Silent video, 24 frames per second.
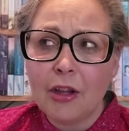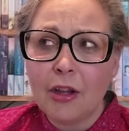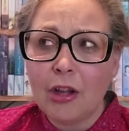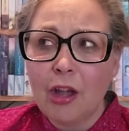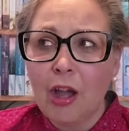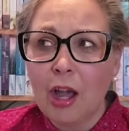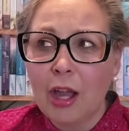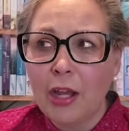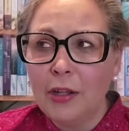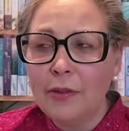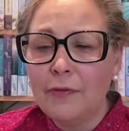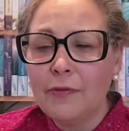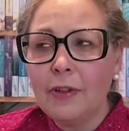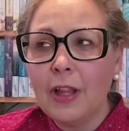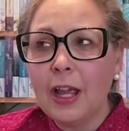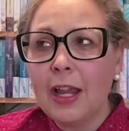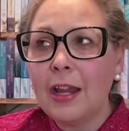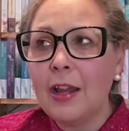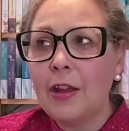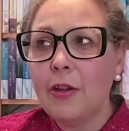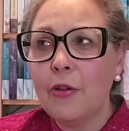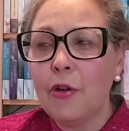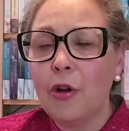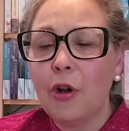kind of
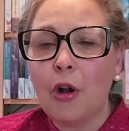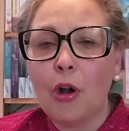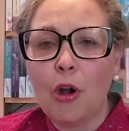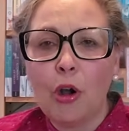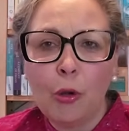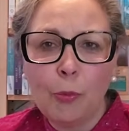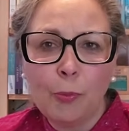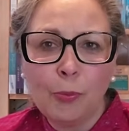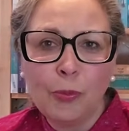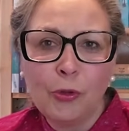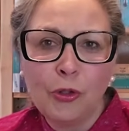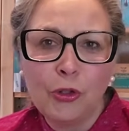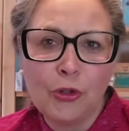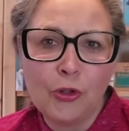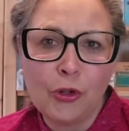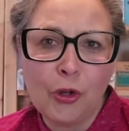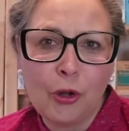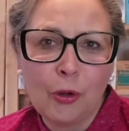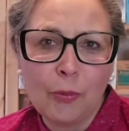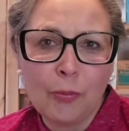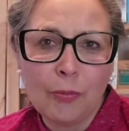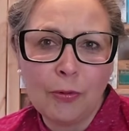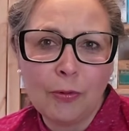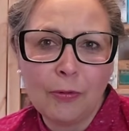like an op
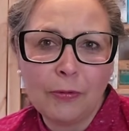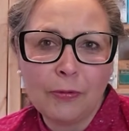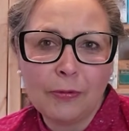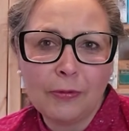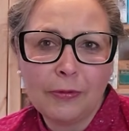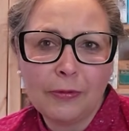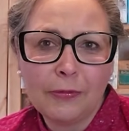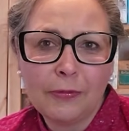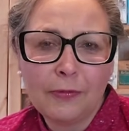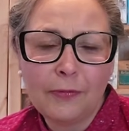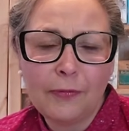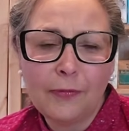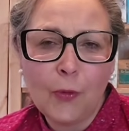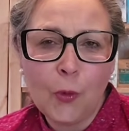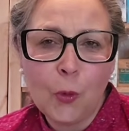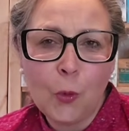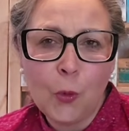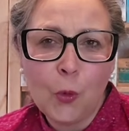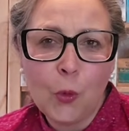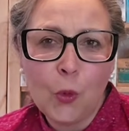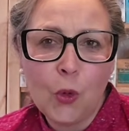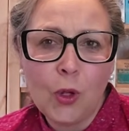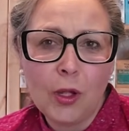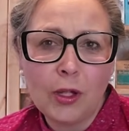shop
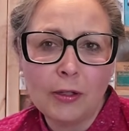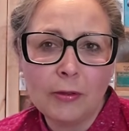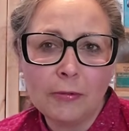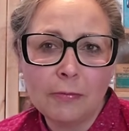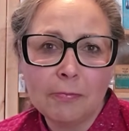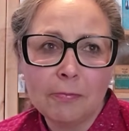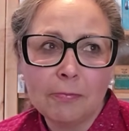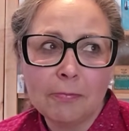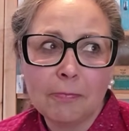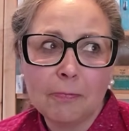for